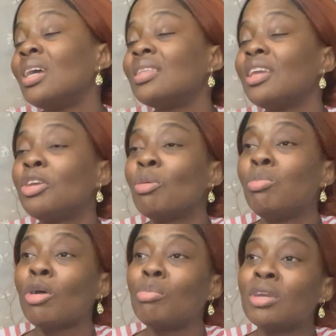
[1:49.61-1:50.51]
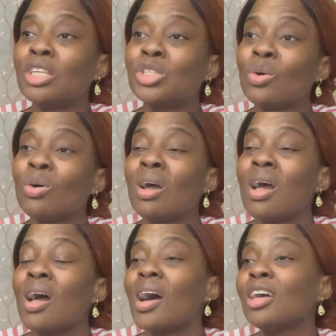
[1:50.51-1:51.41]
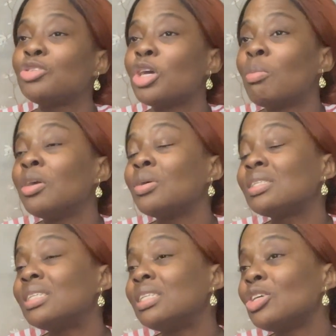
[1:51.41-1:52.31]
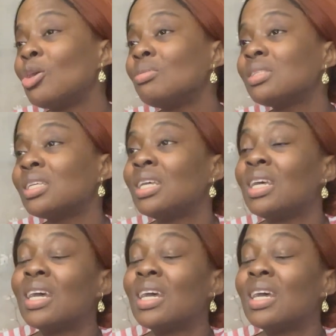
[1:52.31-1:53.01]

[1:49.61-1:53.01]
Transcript: take your blood pressure, ask you about your symptoms,